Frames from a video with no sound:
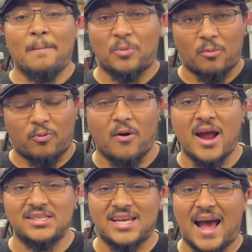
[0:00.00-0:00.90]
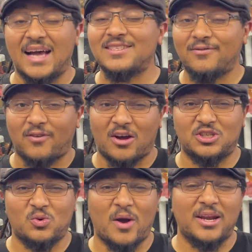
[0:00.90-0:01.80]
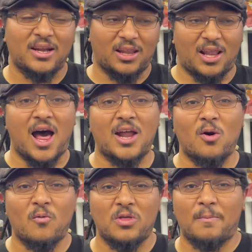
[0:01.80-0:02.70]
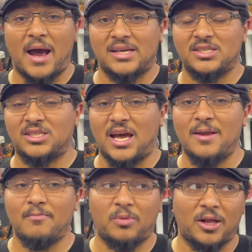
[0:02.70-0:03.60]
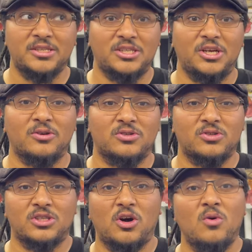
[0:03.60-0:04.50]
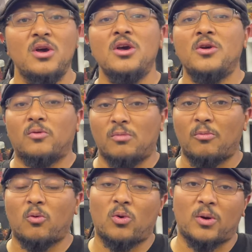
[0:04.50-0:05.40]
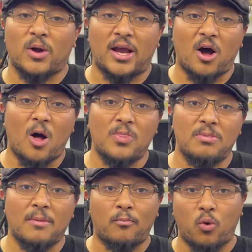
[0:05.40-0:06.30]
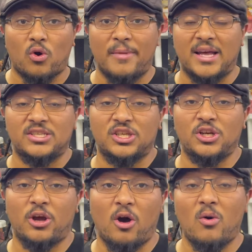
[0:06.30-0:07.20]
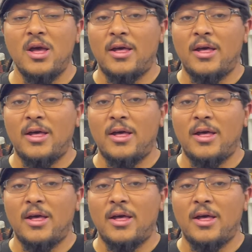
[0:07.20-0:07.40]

Their price has fluctuated a lot over the past 10 plus years or so. Remember when I called them the poor man's indigo?